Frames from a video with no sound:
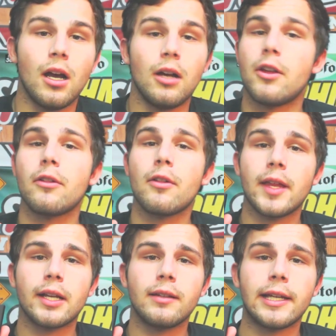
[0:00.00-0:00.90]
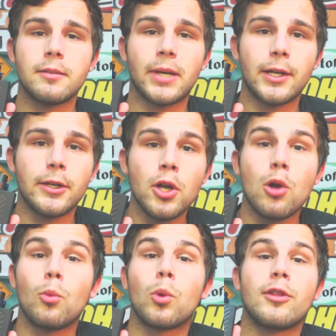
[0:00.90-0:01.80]
Another thing I liked about it
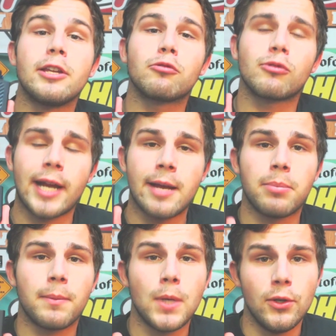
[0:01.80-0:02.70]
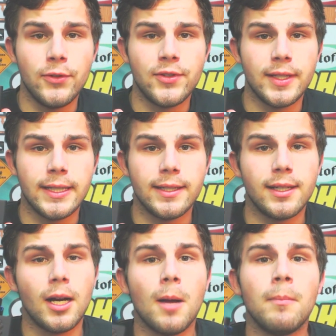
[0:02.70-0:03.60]
were the ramp modes in it.
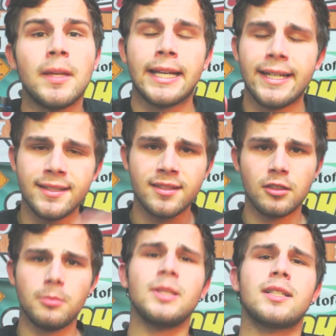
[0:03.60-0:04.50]
Um, it adds a little bit